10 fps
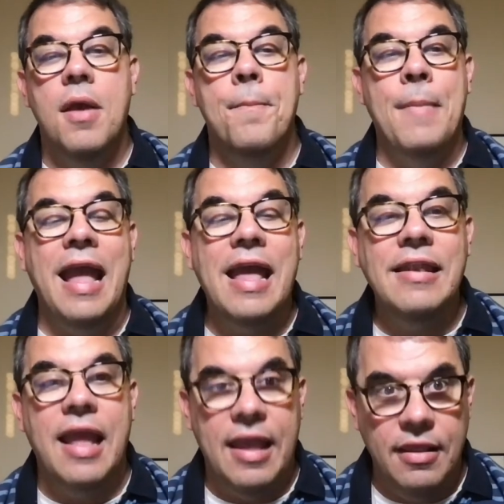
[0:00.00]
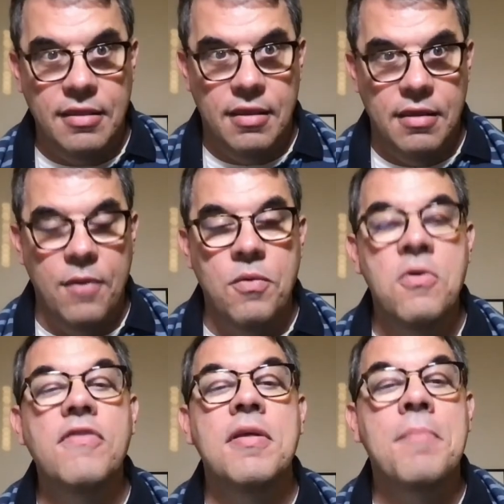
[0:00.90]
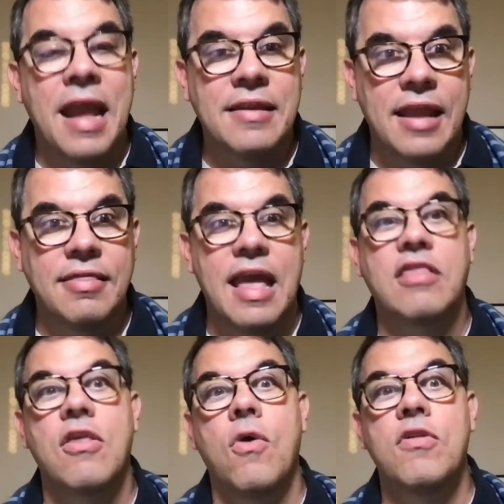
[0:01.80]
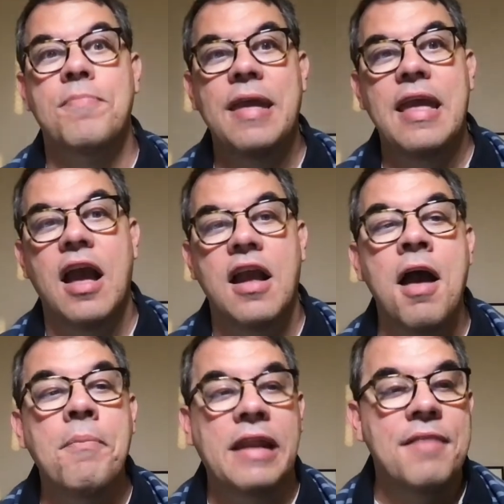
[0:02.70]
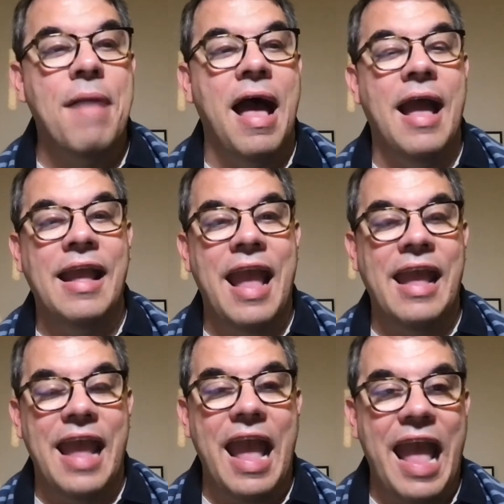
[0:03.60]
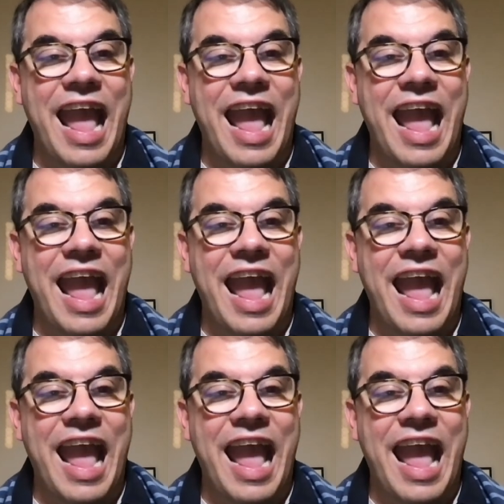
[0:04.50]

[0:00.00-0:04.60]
it removes the mandate that those be accompanied by a